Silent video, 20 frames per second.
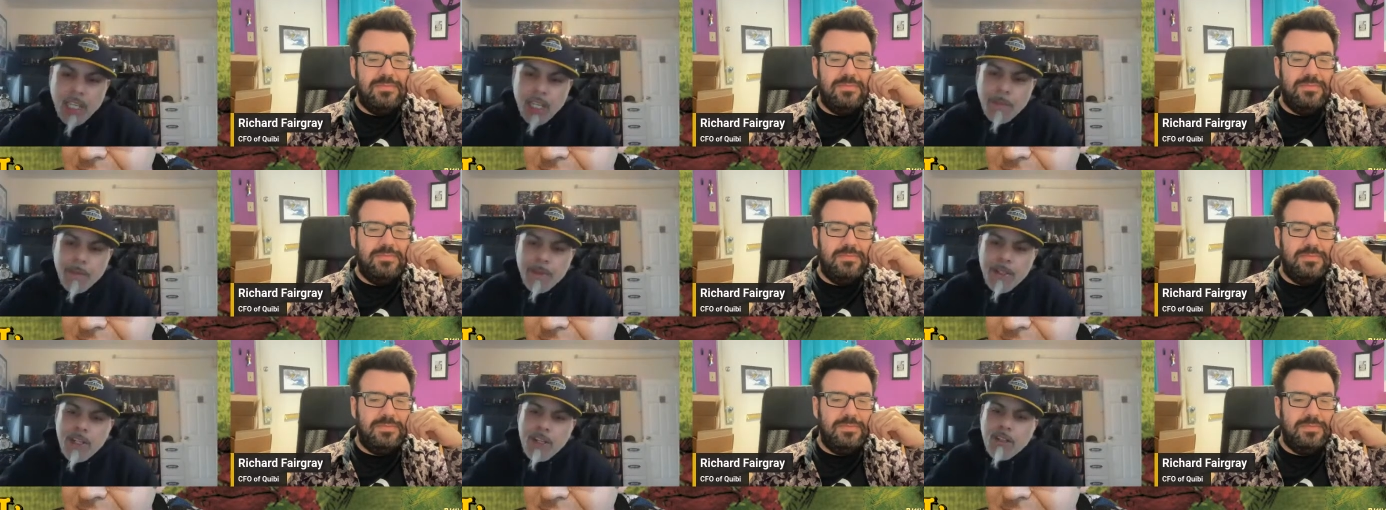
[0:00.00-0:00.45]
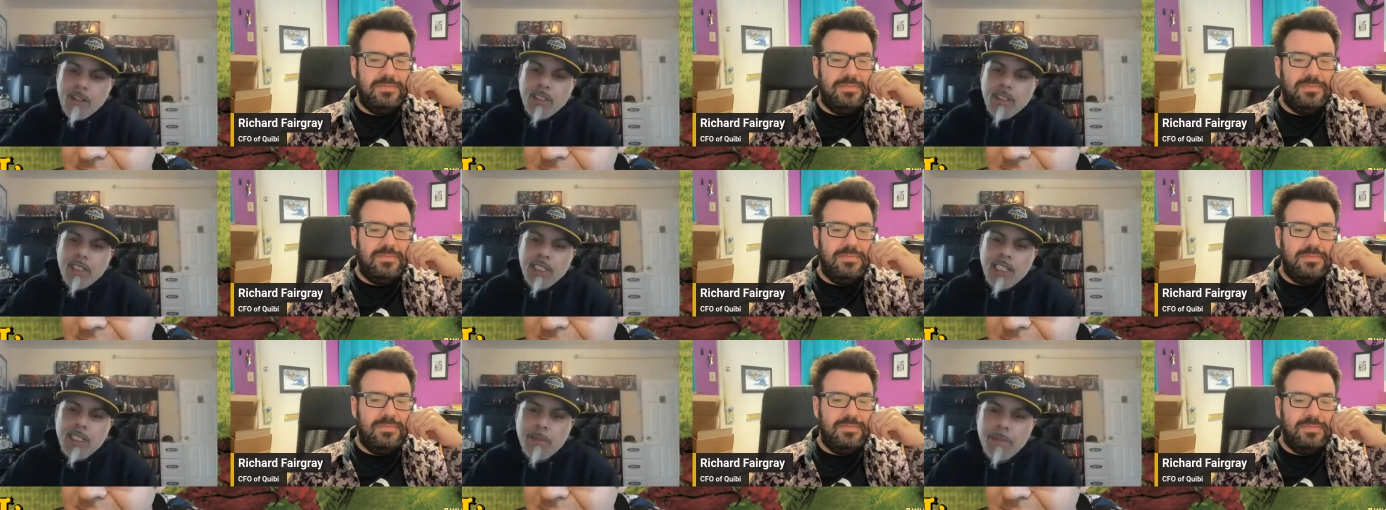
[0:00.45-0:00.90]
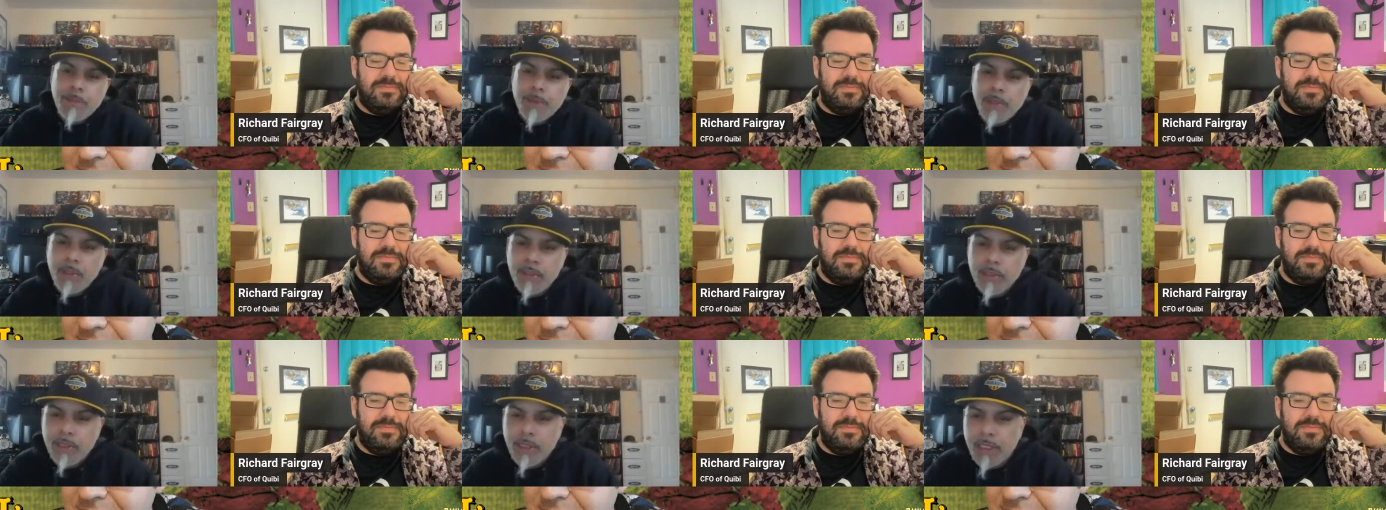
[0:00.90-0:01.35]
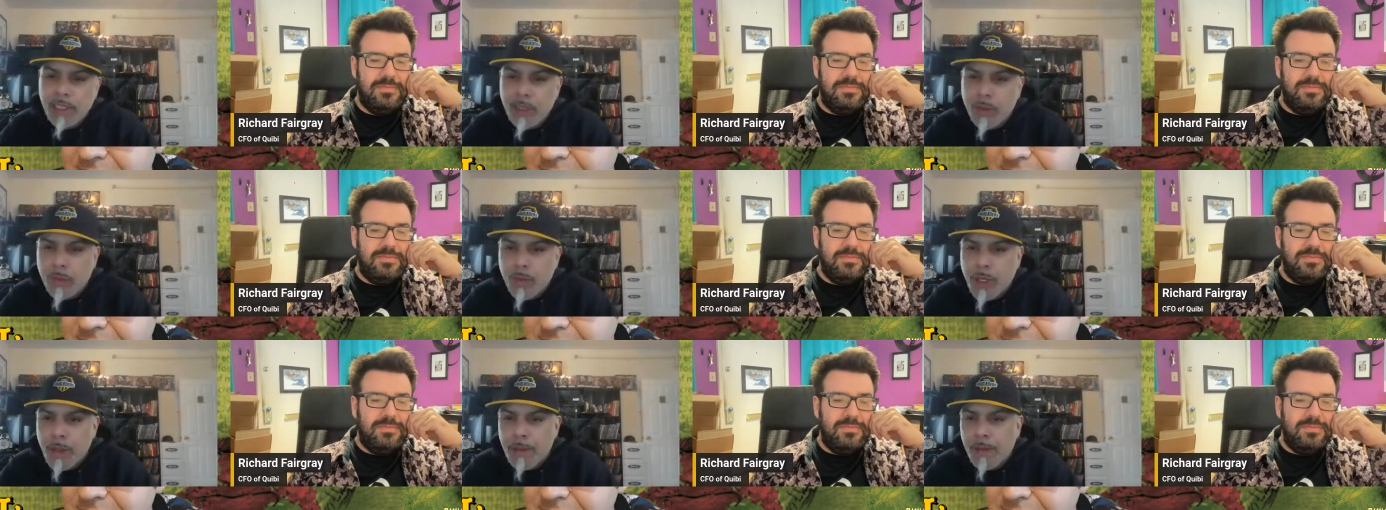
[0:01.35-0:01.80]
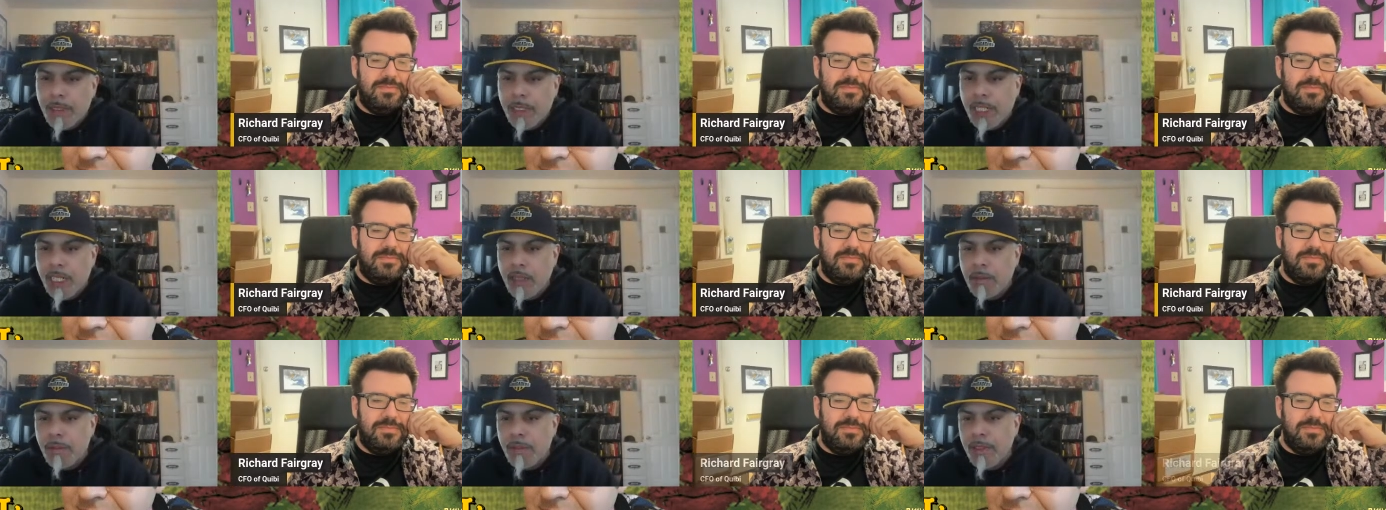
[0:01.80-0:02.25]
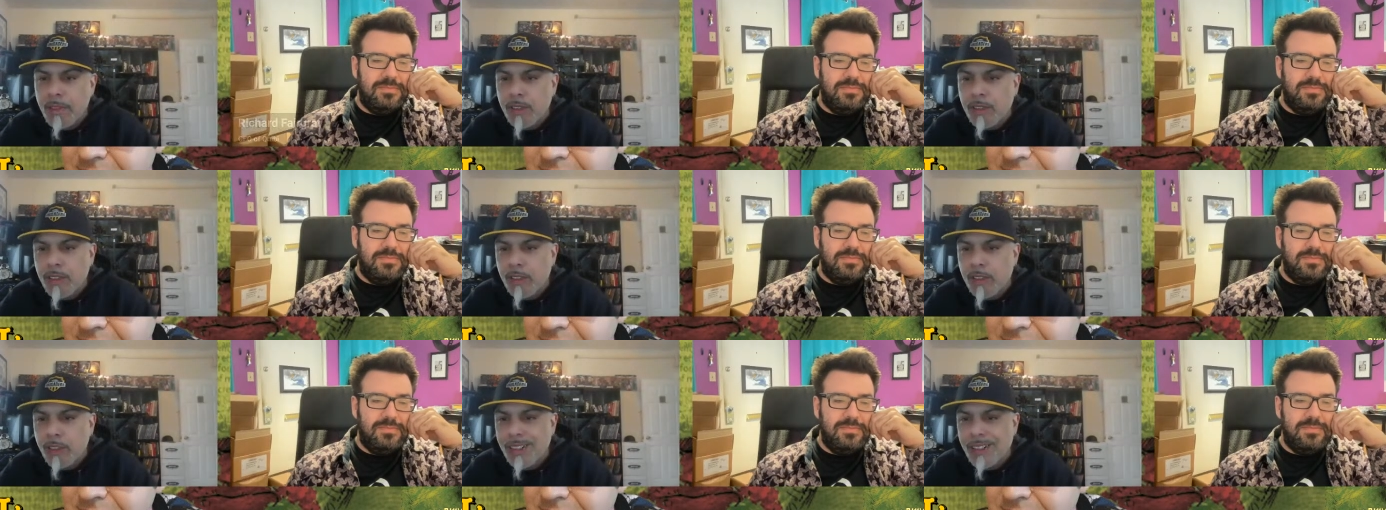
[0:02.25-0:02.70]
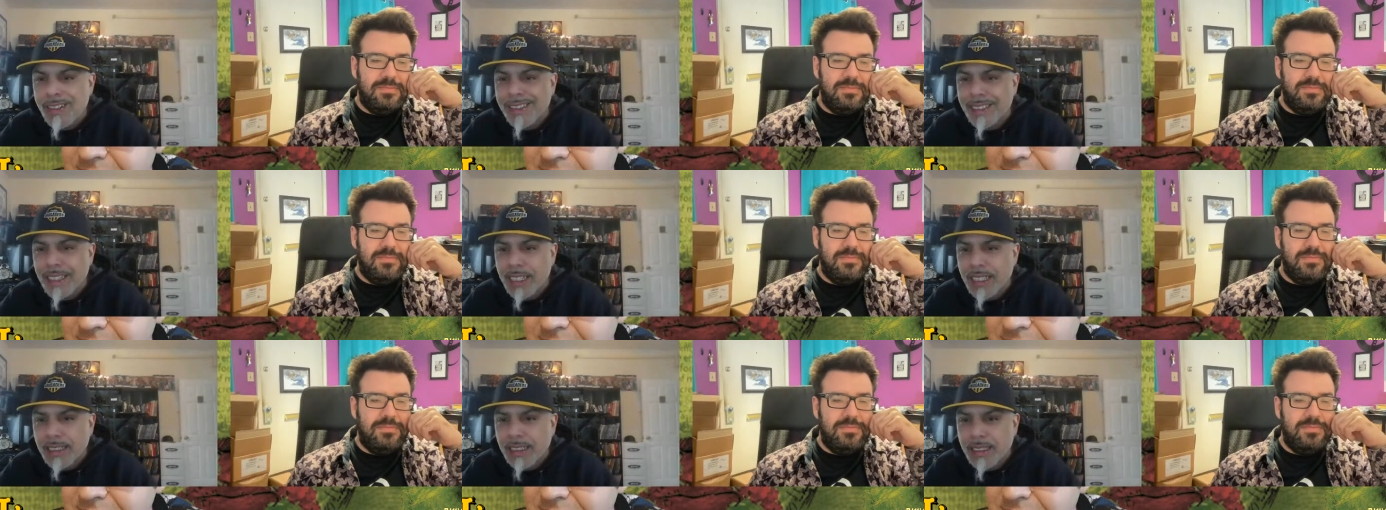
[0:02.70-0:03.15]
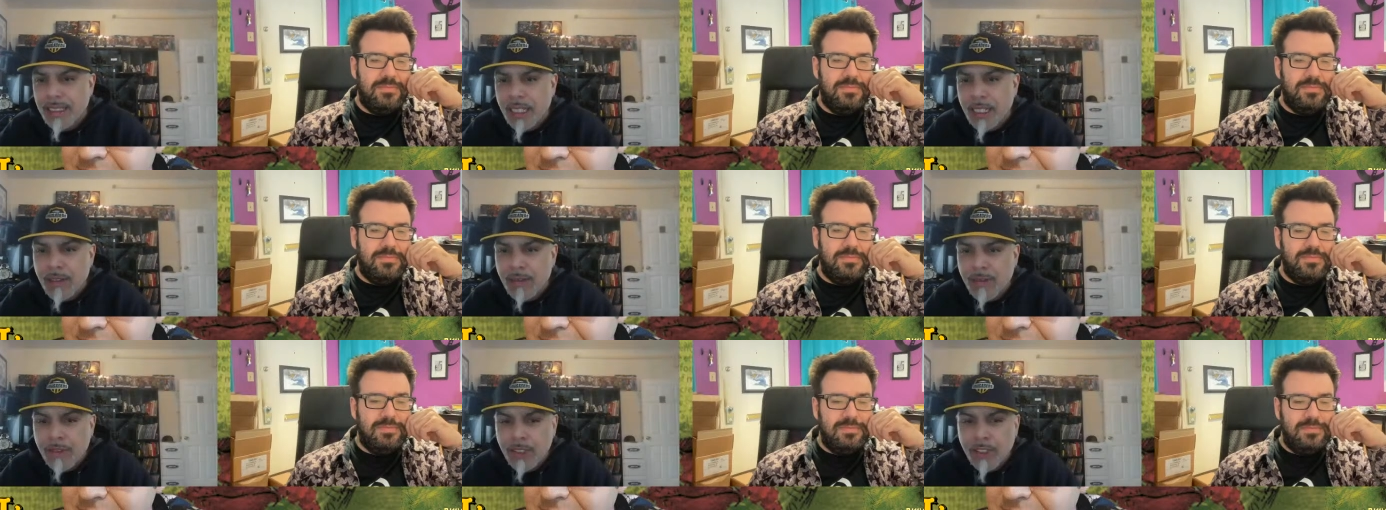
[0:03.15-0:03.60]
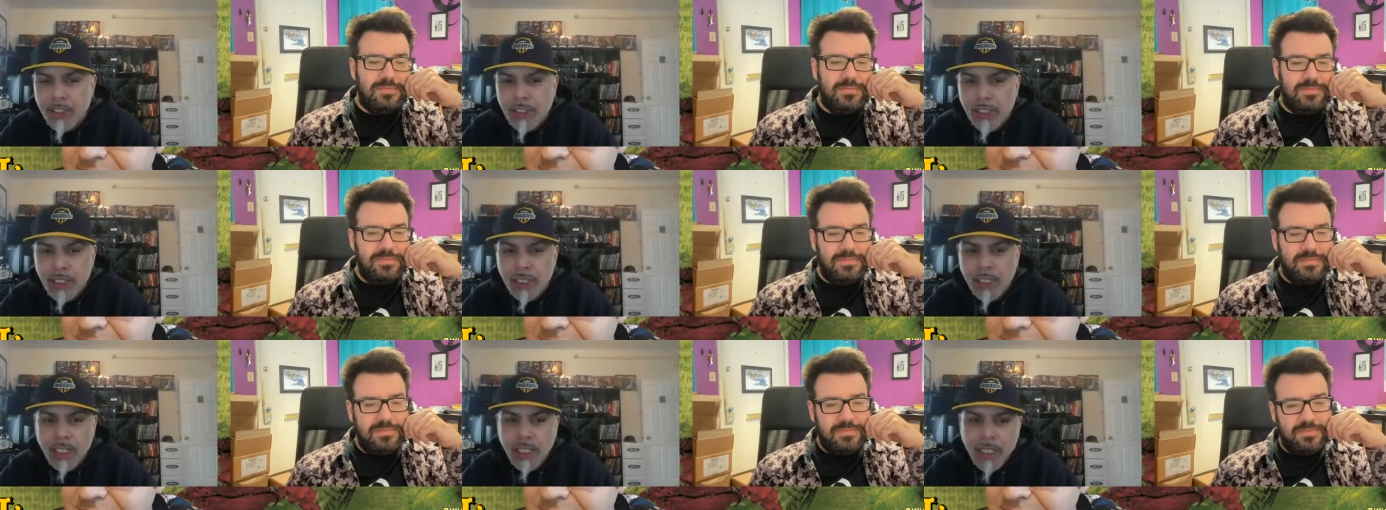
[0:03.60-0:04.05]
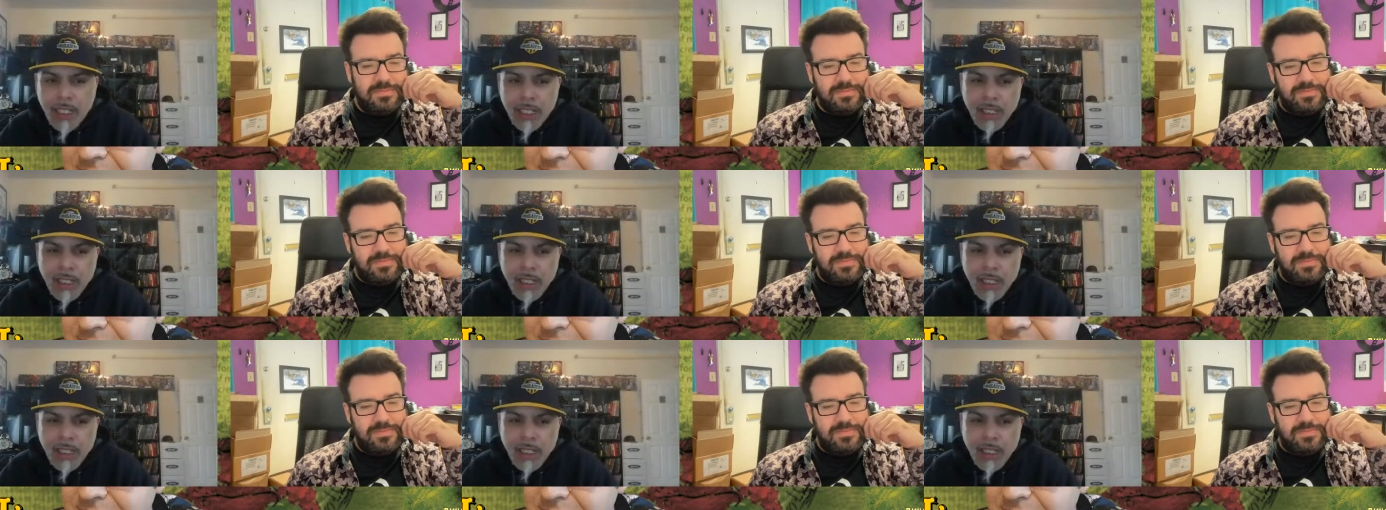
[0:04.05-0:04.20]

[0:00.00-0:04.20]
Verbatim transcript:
Speaker 1: I mean, you could keep posted on the website I've been showing nonstop, Richard.